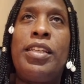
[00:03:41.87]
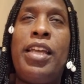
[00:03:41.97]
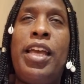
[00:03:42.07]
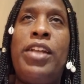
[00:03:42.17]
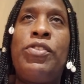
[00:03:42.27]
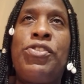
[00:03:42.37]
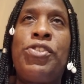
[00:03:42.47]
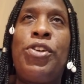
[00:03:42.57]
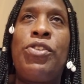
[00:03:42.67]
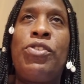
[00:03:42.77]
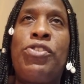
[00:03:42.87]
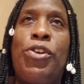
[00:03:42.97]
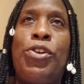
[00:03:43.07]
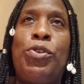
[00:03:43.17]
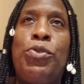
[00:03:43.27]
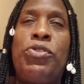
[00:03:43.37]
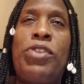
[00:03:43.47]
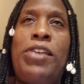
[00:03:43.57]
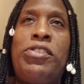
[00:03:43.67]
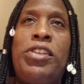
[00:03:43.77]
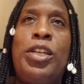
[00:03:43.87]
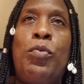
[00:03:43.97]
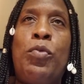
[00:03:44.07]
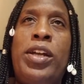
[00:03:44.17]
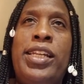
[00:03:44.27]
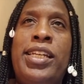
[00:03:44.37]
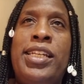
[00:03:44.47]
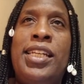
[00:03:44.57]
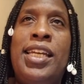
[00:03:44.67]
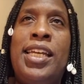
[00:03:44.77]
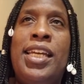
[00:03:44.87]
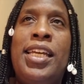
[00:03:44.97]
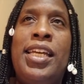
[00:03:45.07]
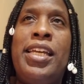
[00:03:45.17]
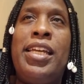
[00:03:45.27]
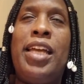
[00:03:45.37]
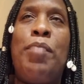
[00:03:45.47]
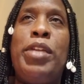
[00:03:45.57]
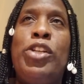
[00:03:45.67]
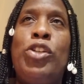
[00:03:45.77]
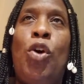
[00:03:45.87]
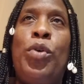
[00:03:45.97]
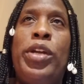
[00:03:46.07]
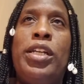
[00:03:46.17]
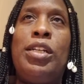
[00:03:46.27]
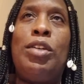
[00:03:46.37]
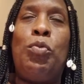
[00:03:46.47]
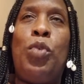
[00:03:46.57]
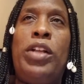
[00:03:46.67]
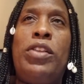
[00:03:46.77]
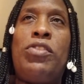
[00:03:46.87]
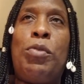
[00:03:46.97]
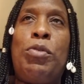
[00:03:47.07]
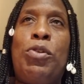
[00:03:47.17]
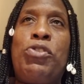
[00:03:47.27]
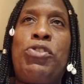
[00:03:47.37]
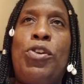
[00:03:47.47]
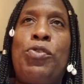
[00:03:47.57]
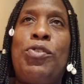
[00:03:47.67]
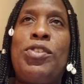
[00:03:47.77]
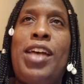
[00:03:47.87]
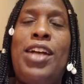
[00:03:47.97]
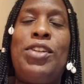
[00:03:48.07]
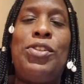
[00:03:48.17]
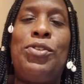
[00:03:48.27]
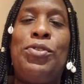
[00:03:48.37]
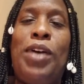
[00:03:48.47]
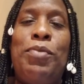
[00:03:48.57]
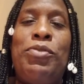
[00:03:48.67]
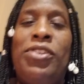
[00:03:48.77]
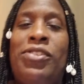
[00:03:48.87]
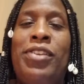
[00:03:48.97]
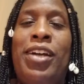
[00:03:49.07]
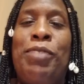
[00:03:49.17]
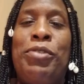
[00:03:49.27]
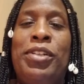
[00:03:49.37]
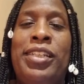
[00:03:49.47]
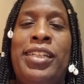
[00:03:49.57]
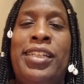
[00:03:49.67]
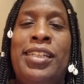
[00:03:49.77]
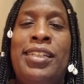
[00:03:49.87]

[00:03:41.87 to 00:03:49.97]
In certain circles, I see him run in, and me knowing what some of those circles are tied to, I'm just not really.